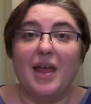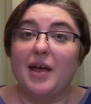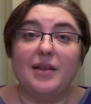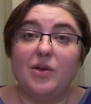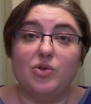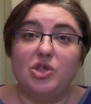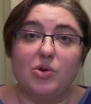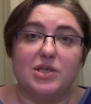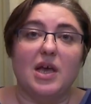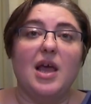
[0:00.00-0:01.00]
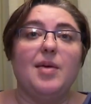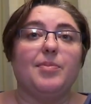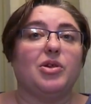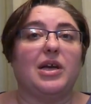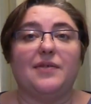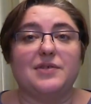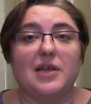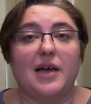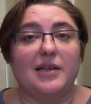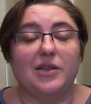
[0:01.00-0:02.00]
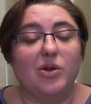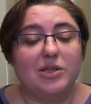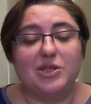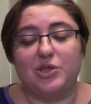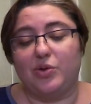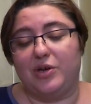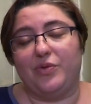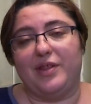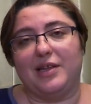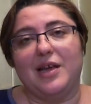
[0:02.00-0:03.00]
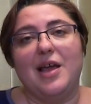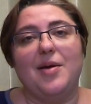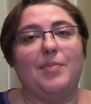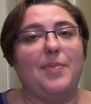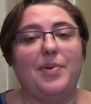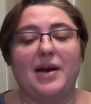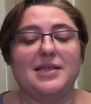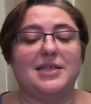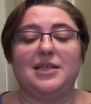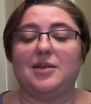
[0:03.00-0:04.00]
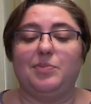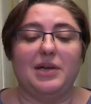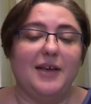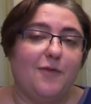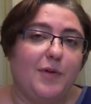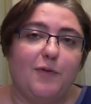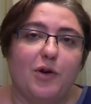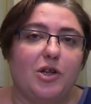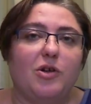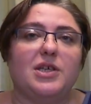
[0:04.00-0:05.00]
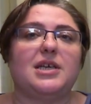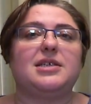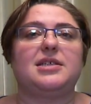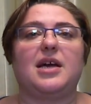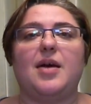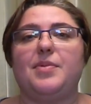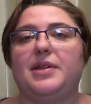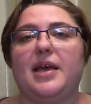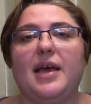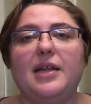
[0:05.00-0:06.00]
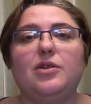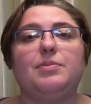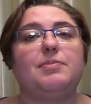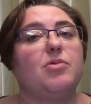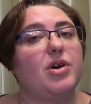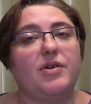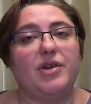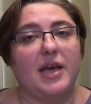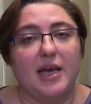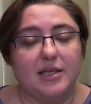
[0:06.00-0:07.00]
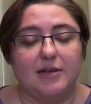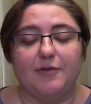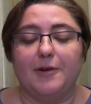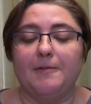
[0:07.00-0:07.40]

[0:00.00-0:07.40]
I had no choice, because I had a long story with it. My parents didn't believe me for the longest time, and I had to be more creative.